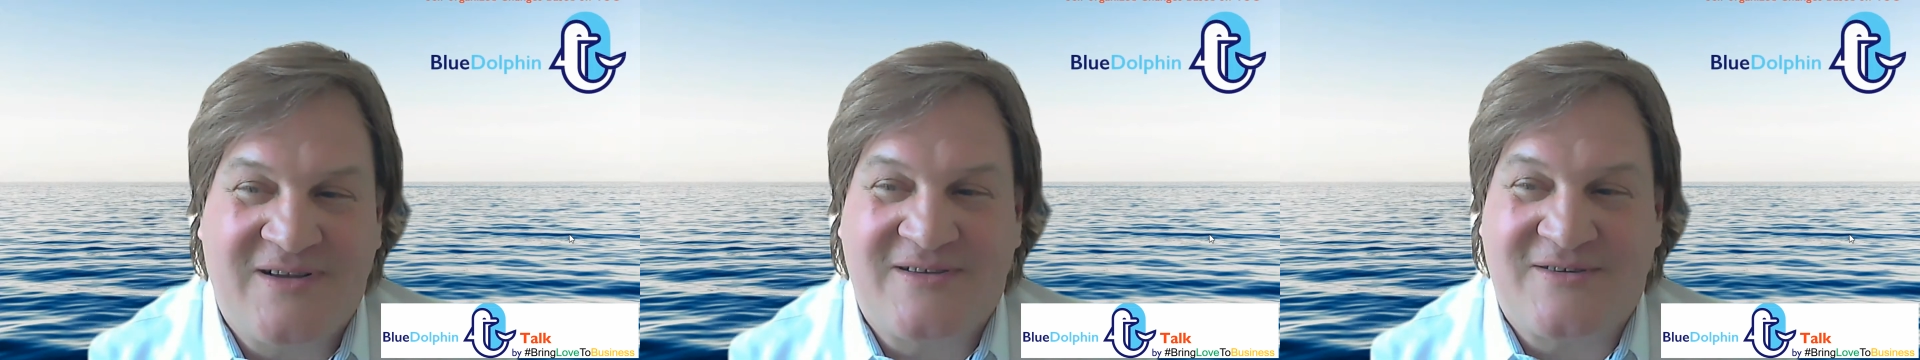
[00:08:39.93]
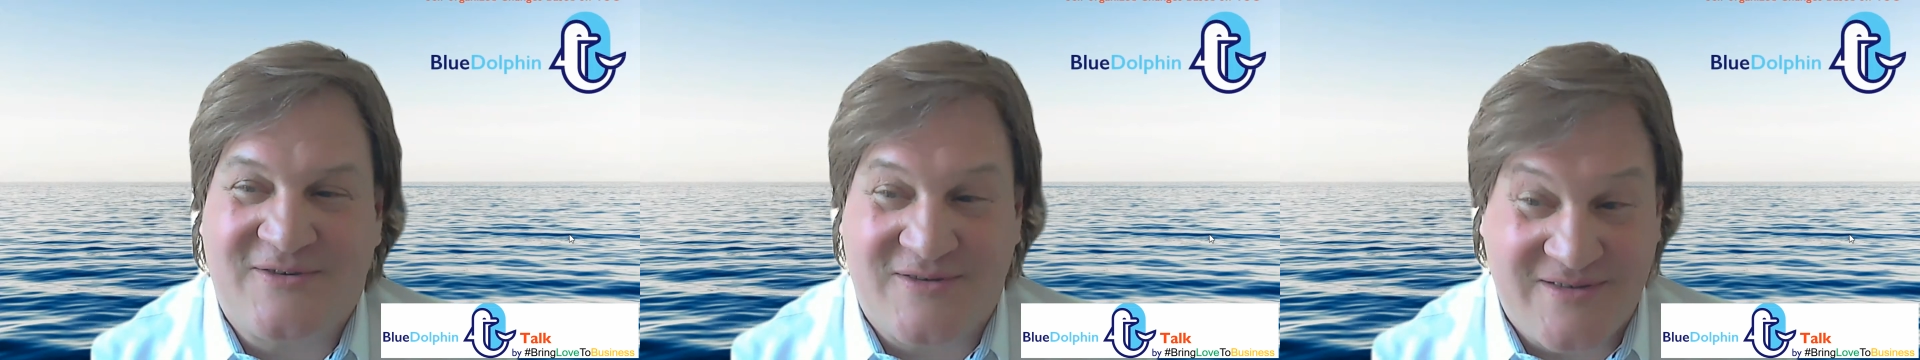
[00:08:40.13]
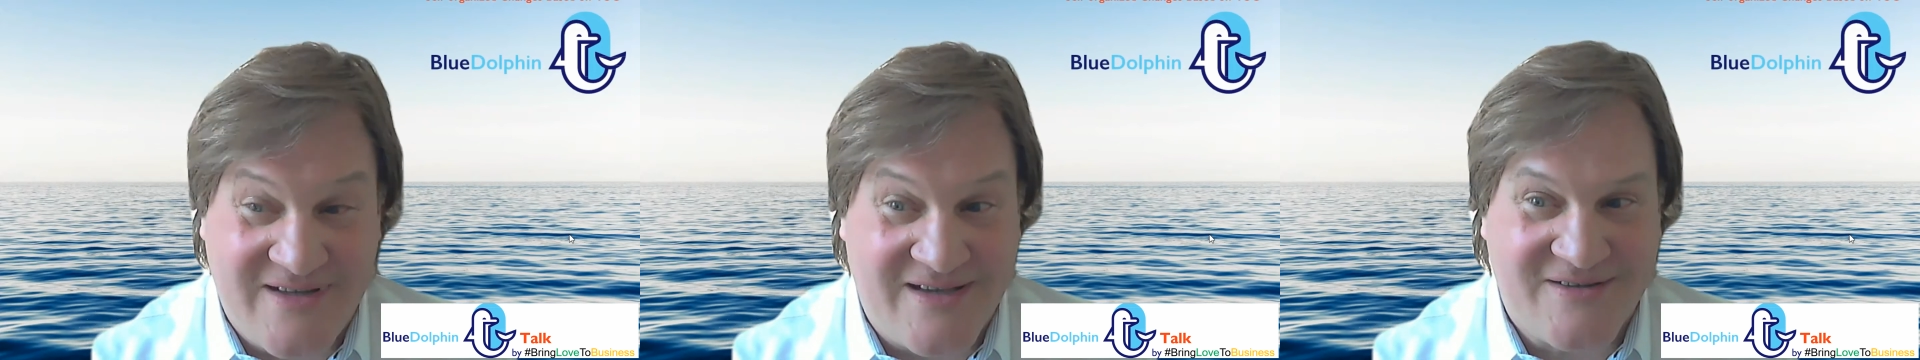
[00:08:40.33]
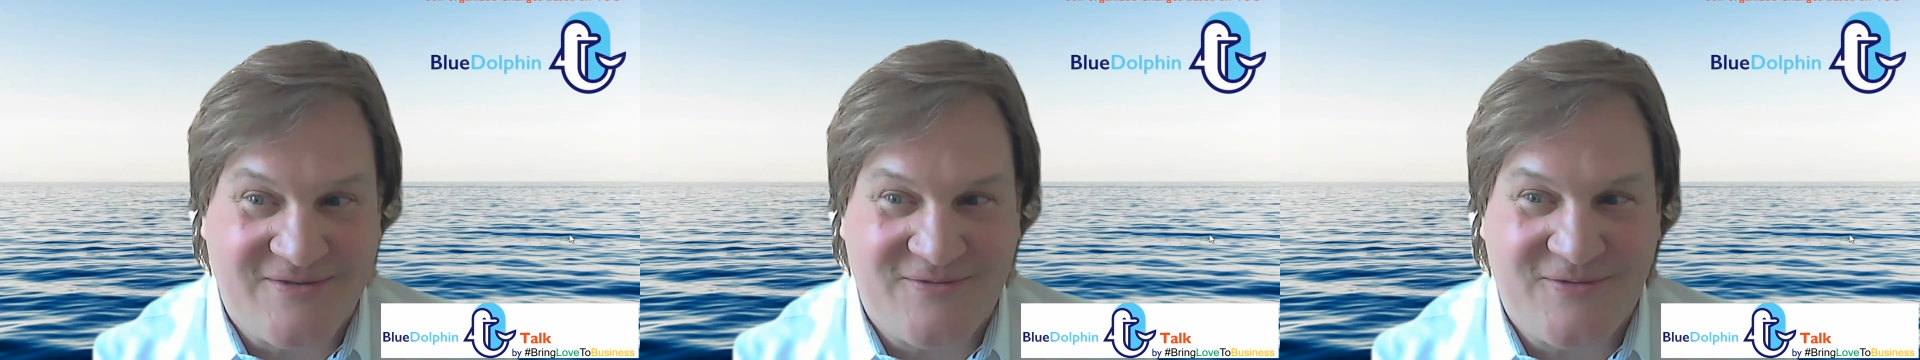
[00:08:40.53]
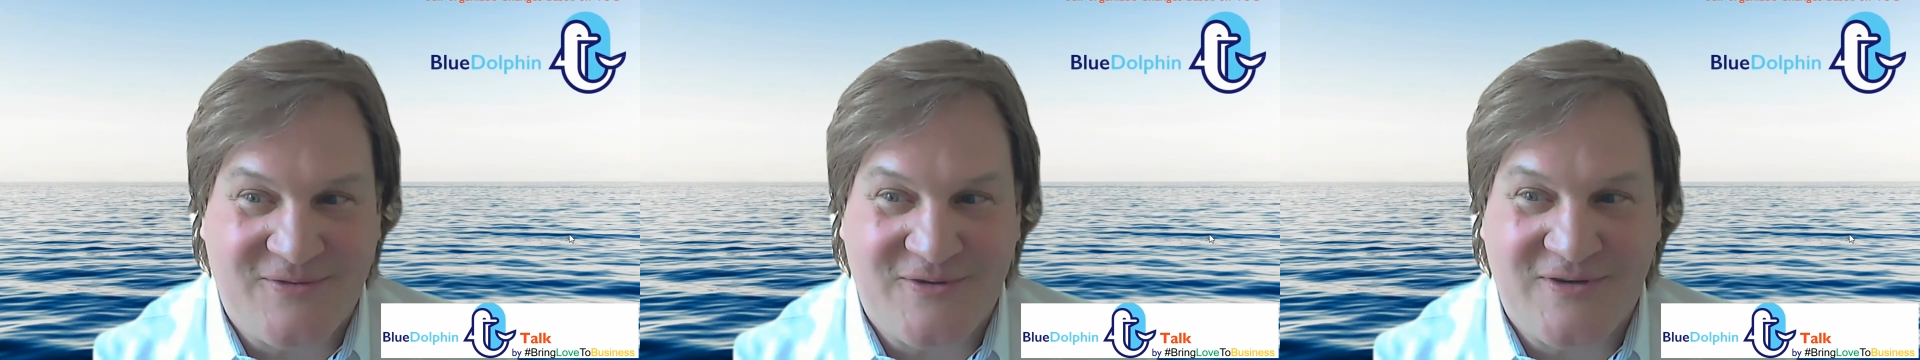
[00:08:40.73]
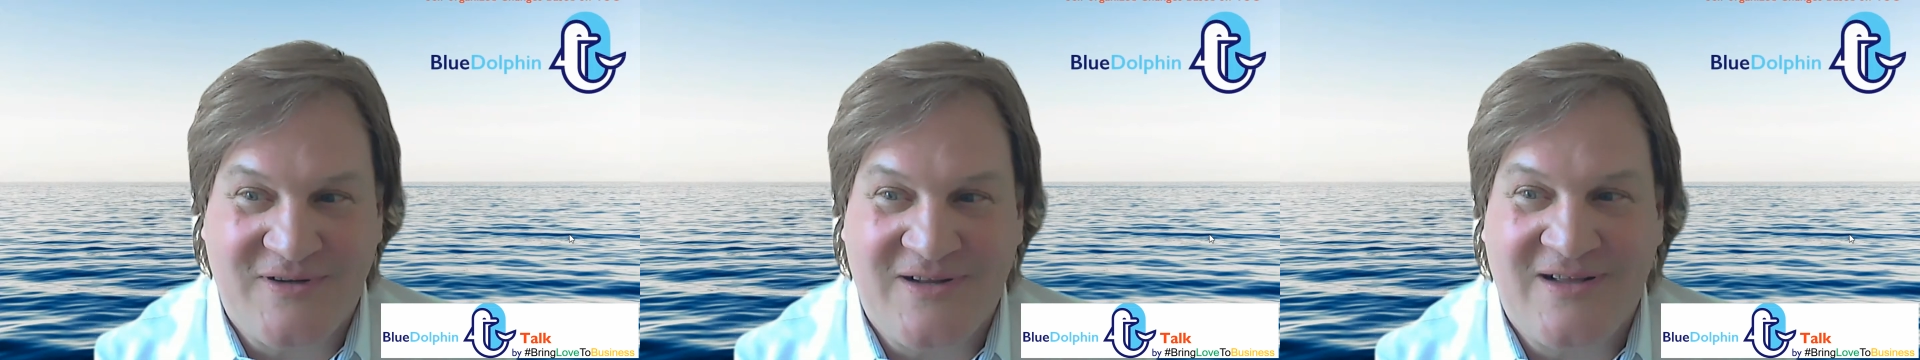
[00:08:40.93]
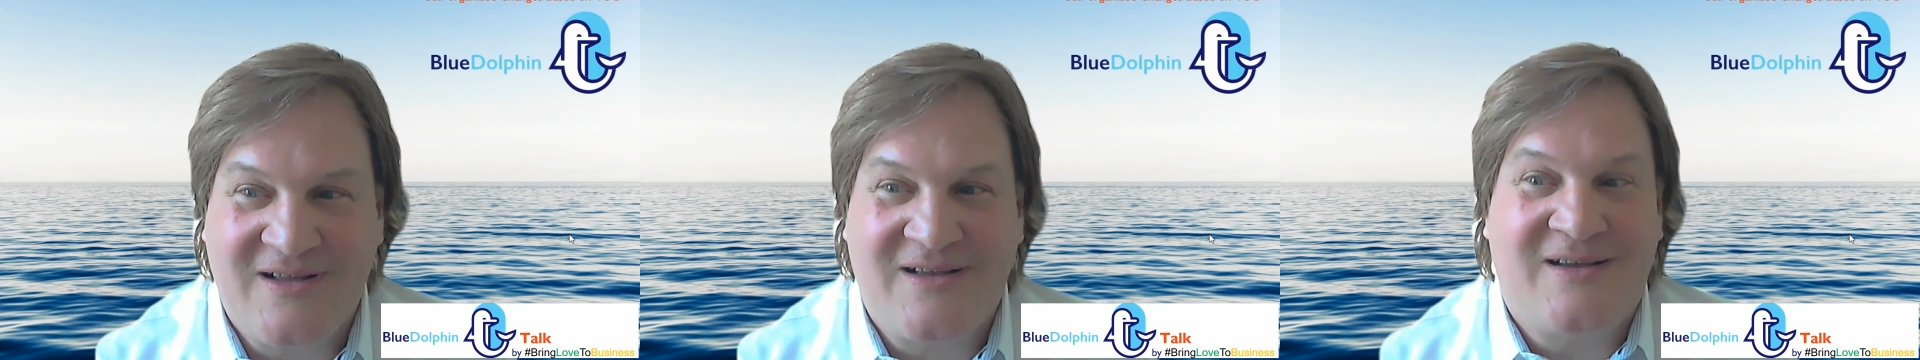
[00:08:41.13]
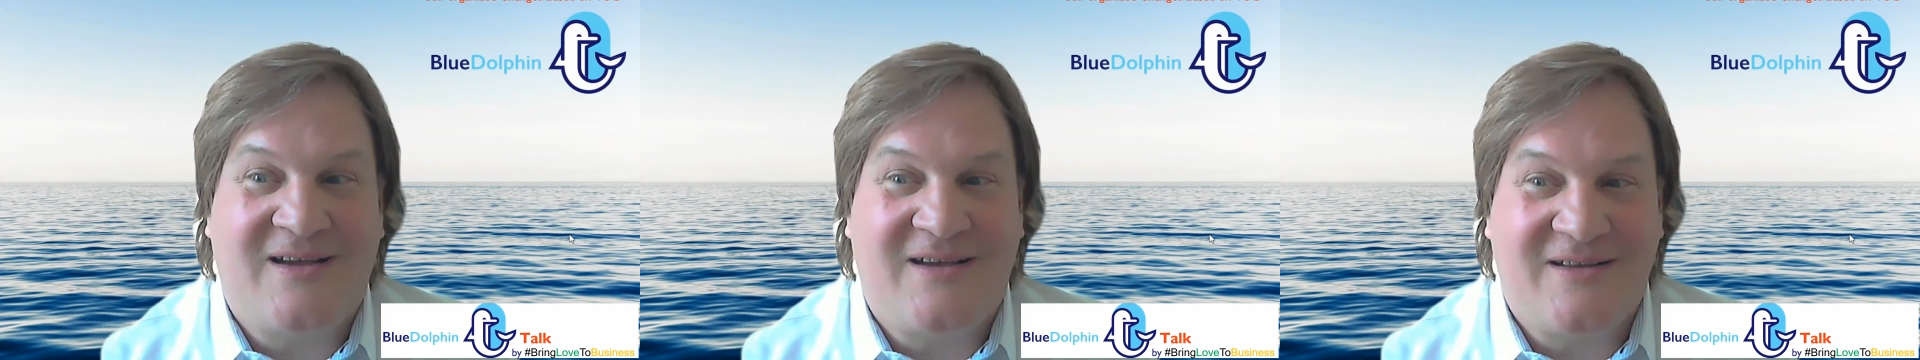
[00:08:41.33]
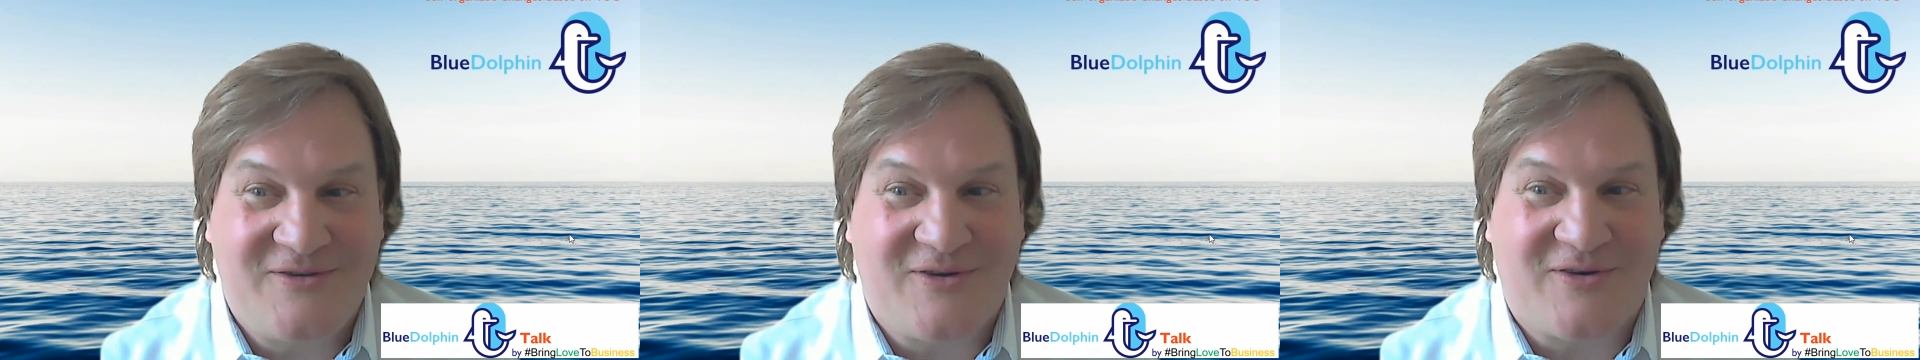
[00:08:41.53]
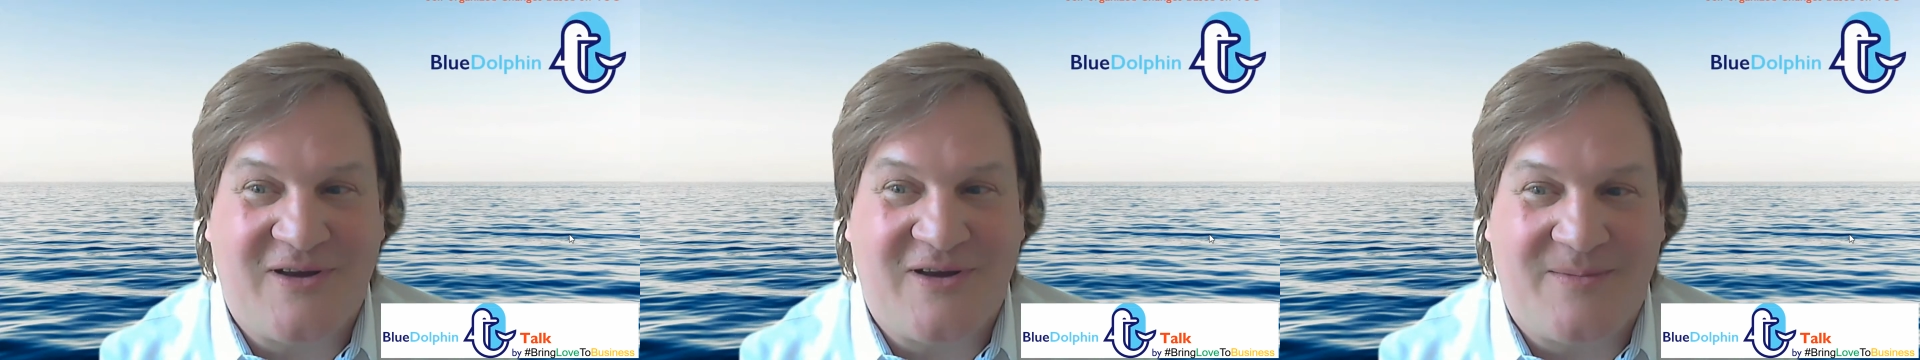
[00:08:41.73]
successful and
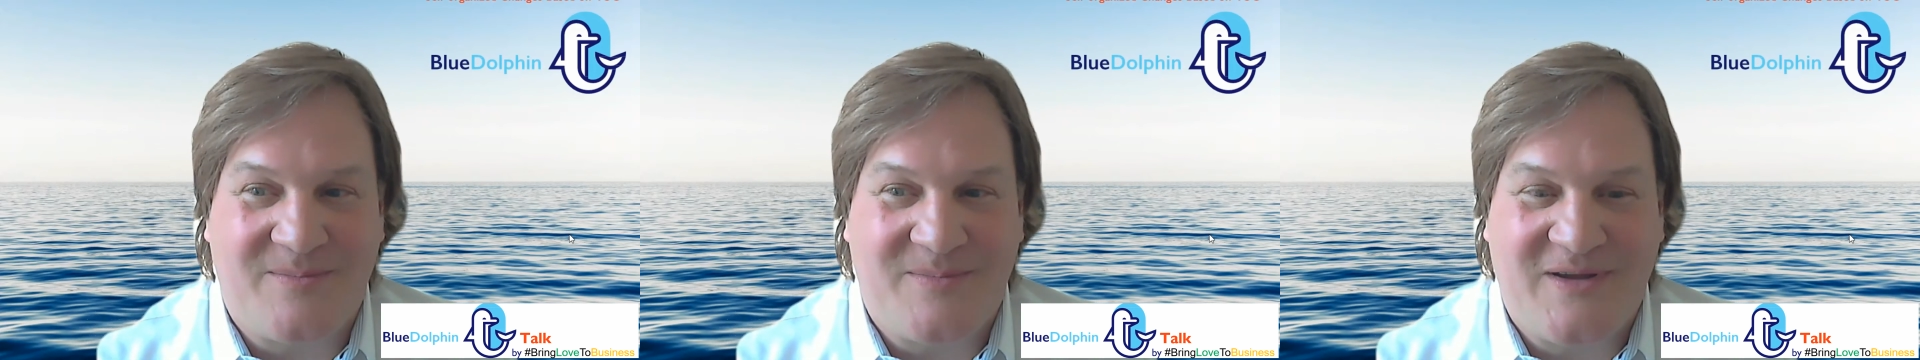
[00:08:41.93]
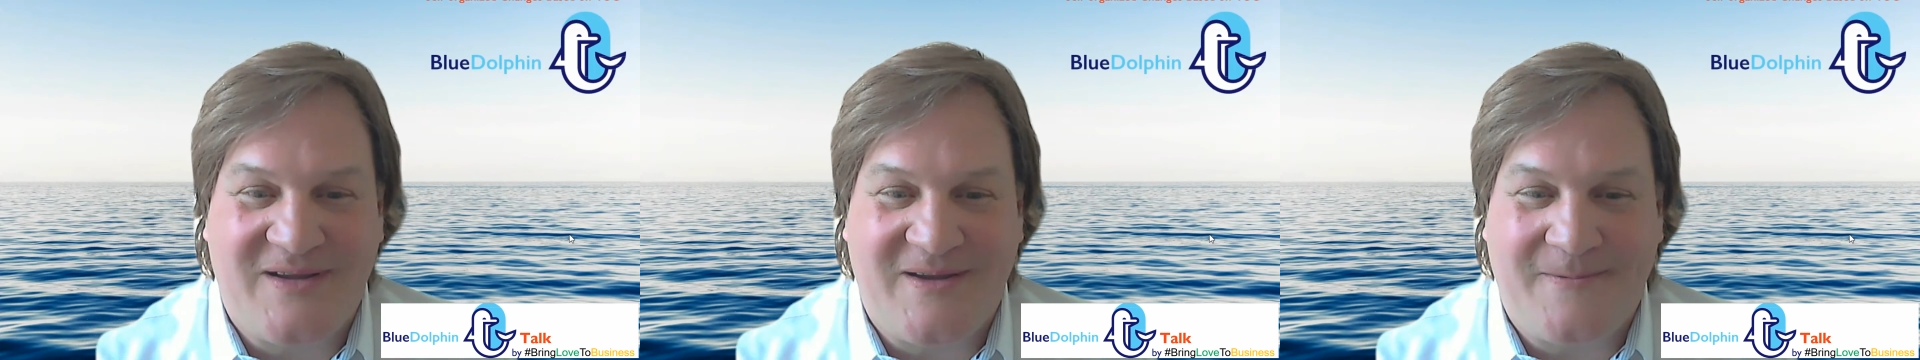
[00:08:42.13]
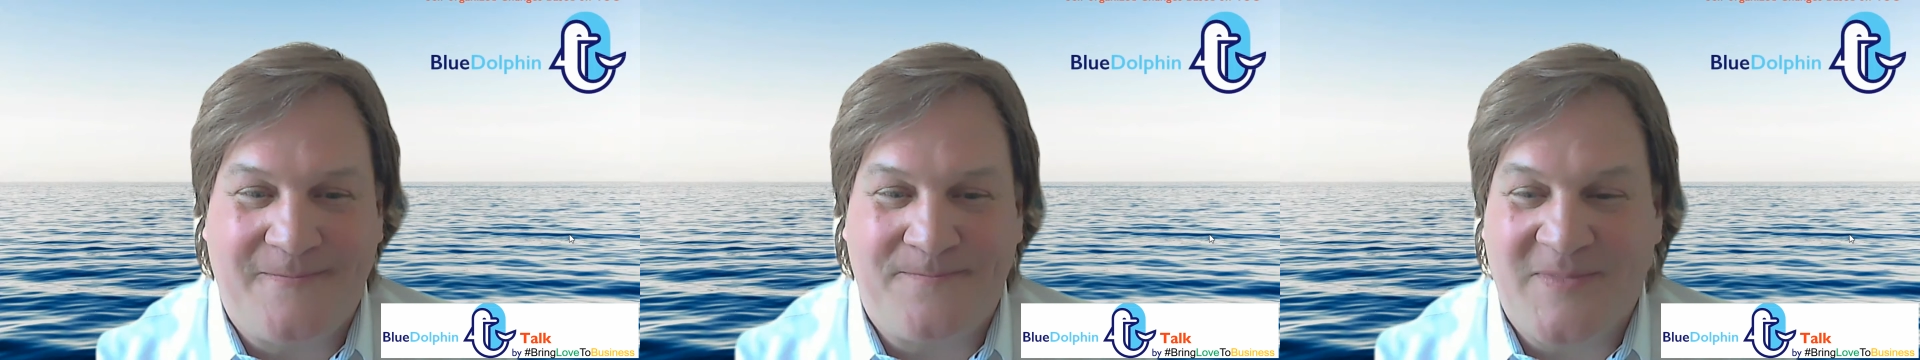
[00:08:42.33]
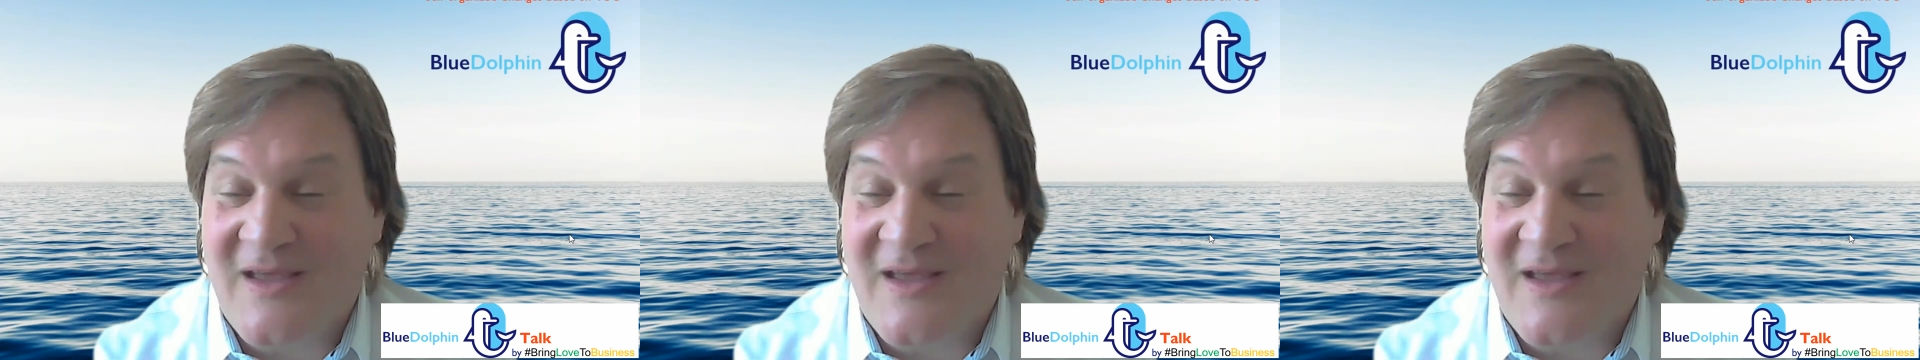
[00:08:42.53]
your company.